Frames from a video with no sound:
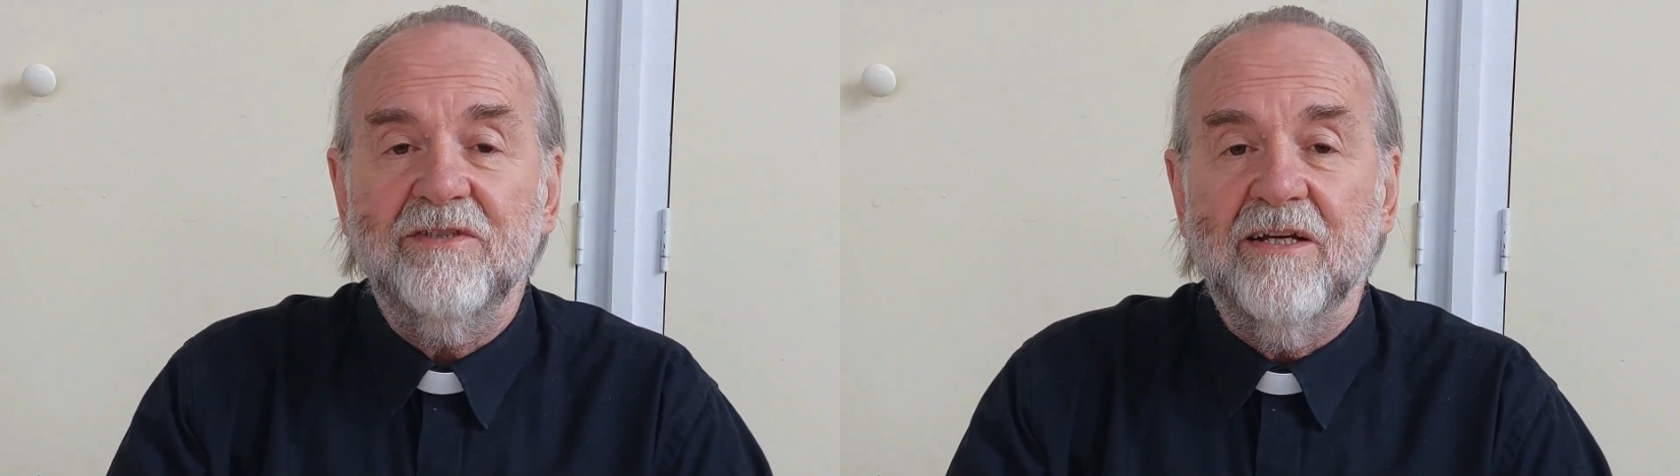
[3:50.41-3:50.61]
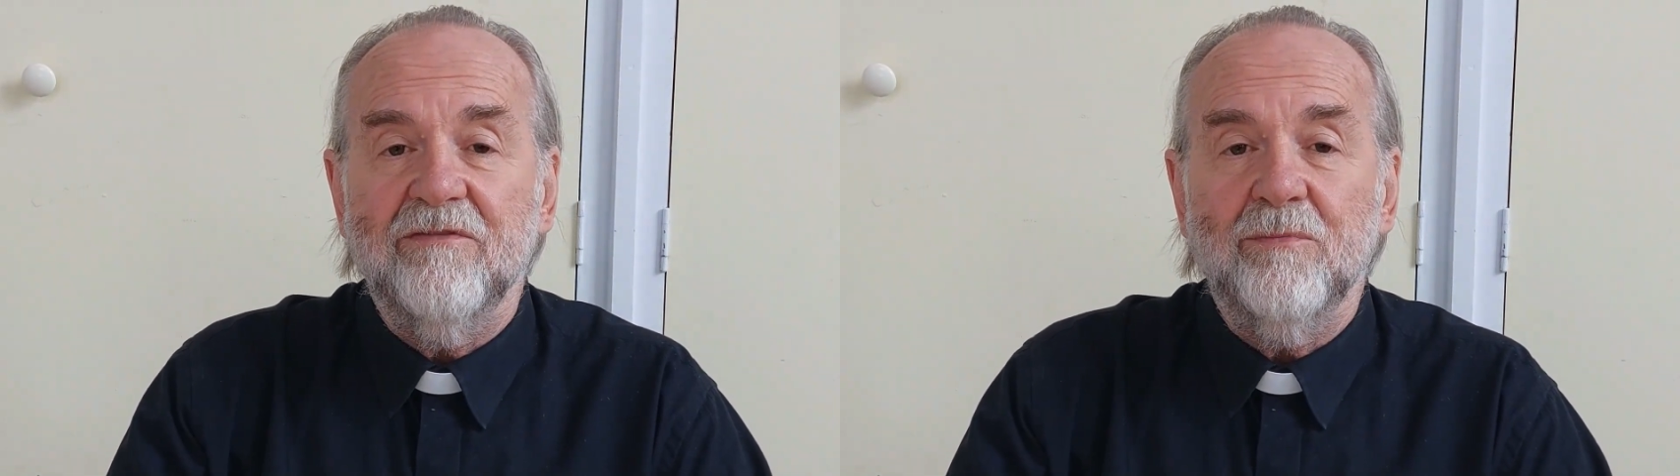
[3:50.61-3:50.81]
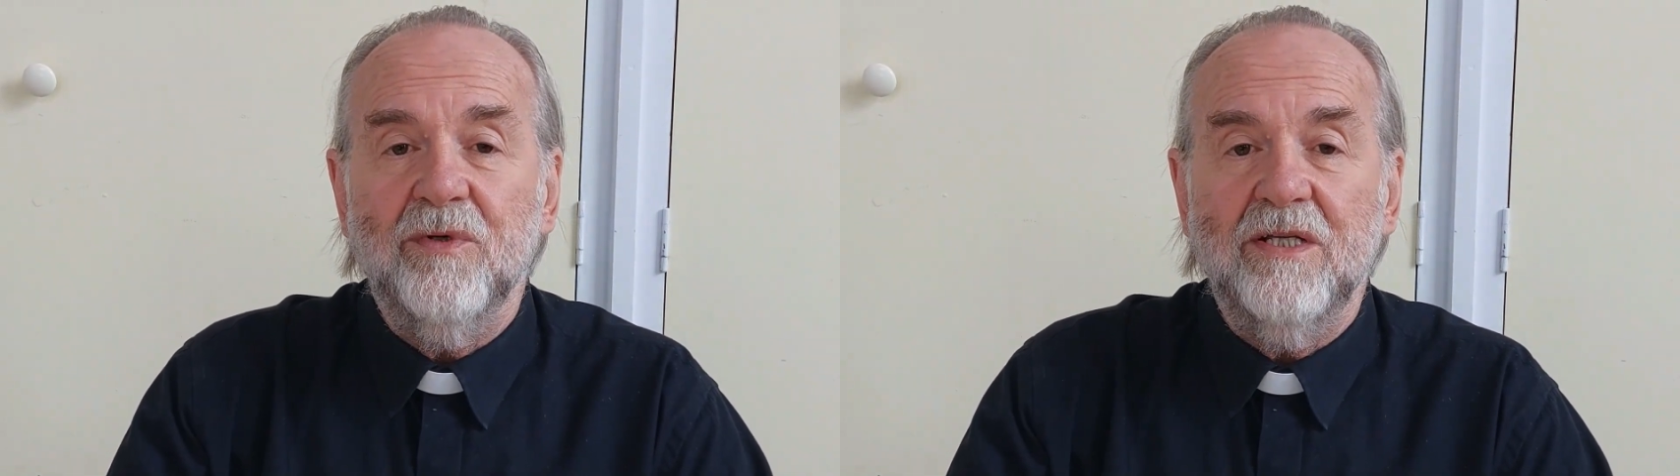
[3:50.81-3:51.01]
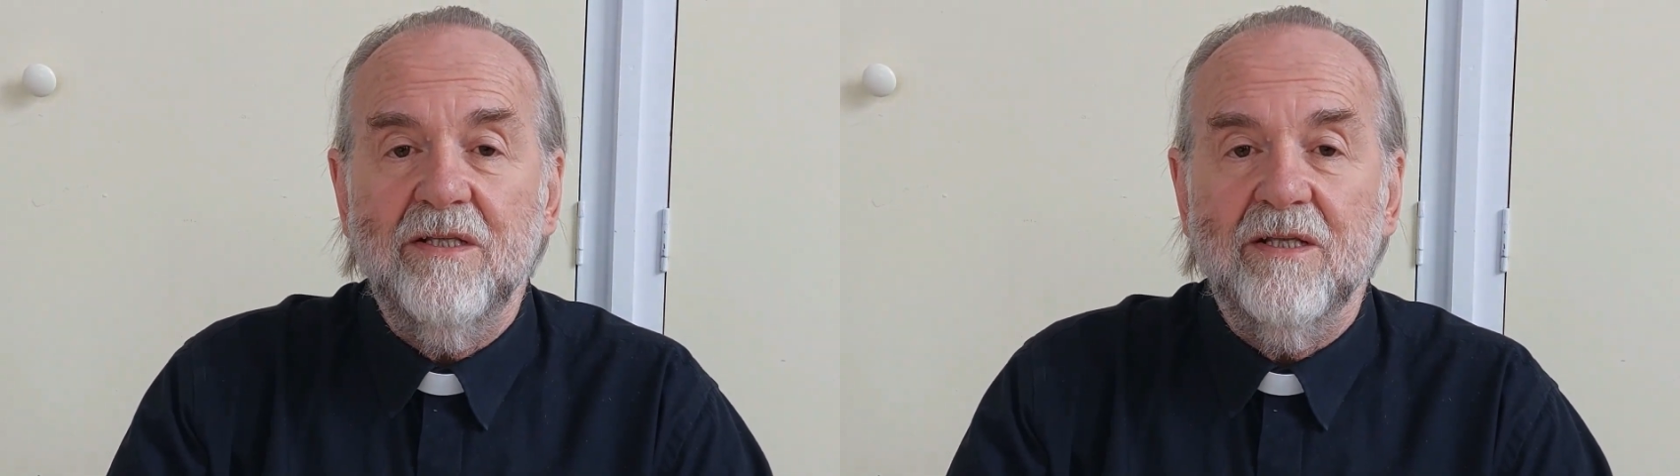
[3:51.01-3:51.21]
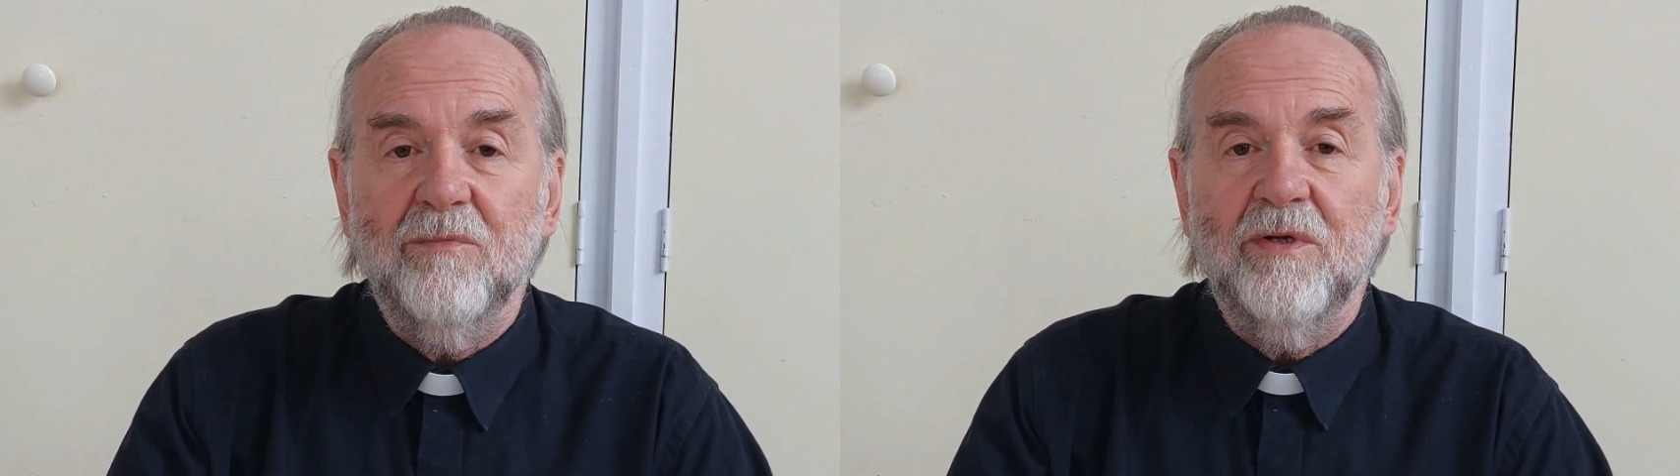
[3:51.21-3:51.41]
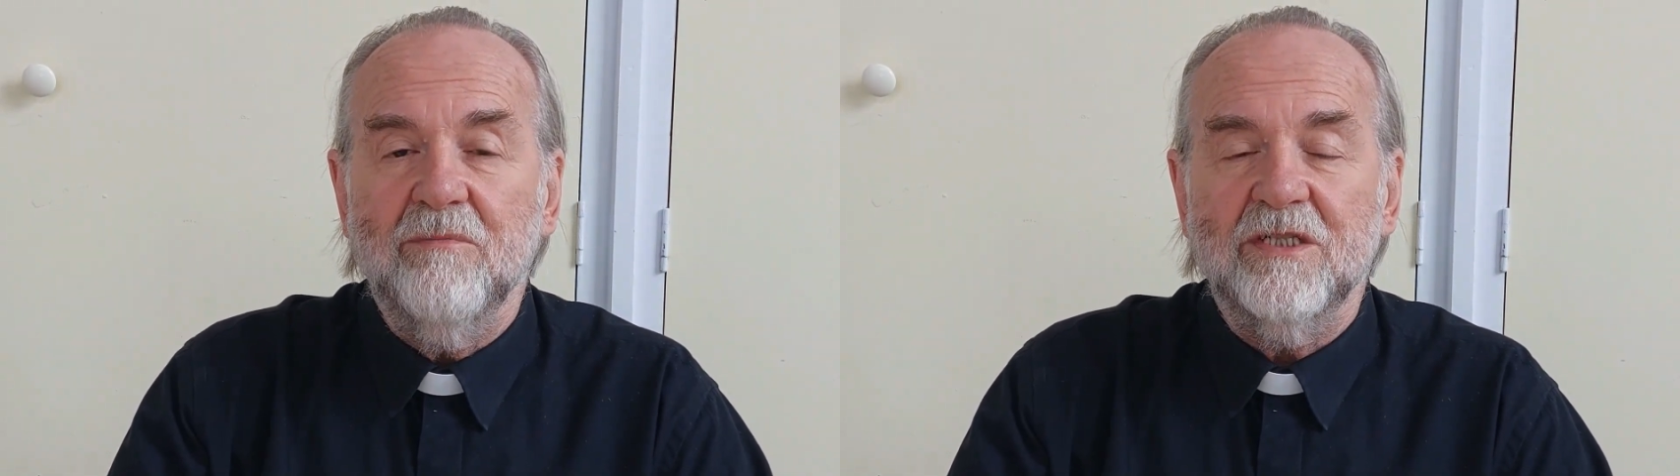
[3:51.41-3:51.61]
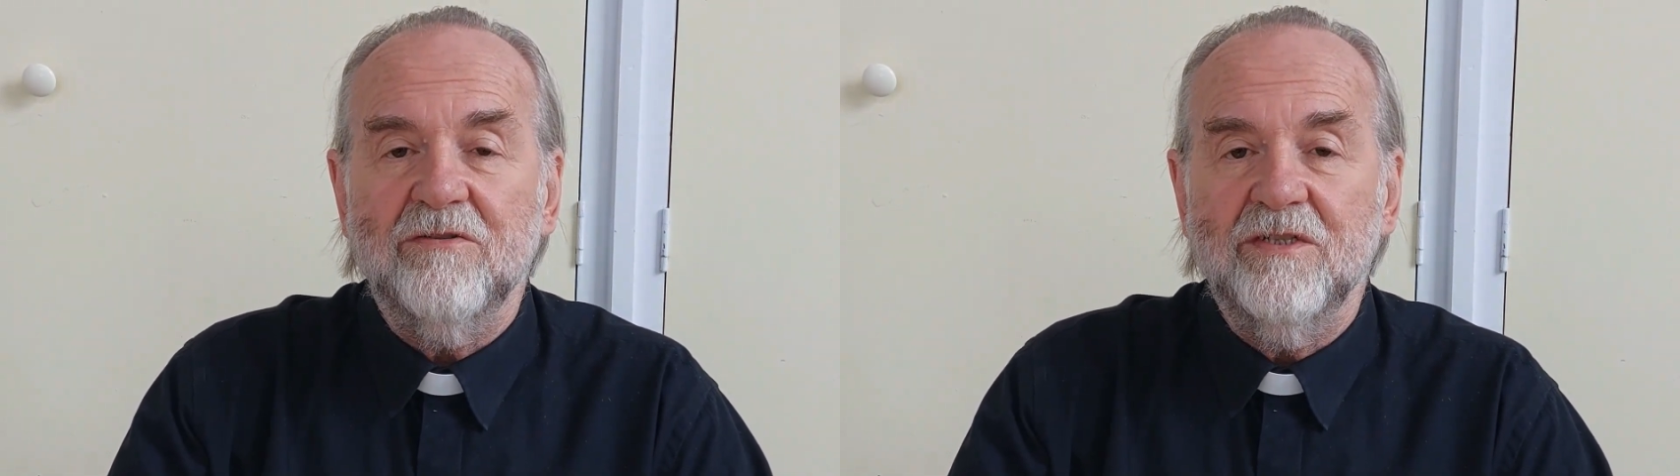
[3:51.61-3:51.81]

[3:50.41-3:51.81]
haven't we, that we must